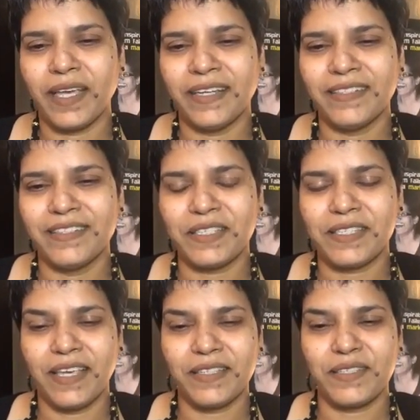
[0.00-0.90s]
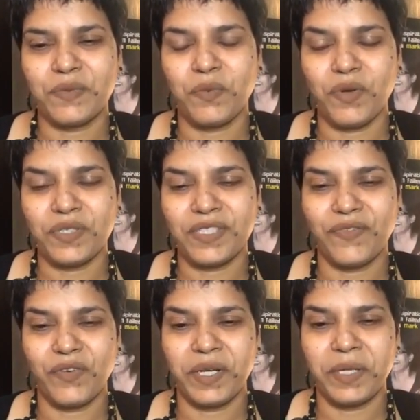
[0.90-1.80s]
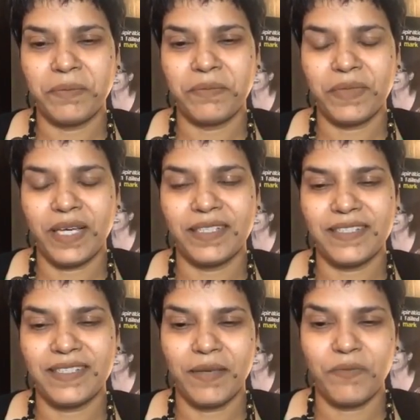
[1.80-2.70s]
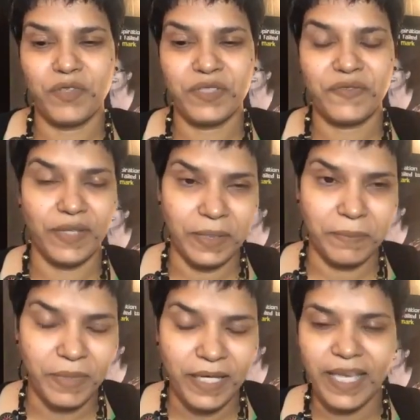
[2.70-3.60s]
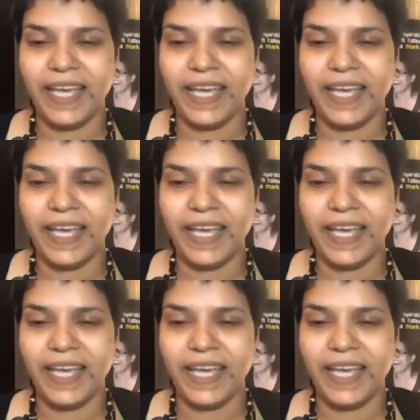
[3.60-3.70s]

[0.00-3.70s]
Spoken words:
And this case was for him, and his name was Philip.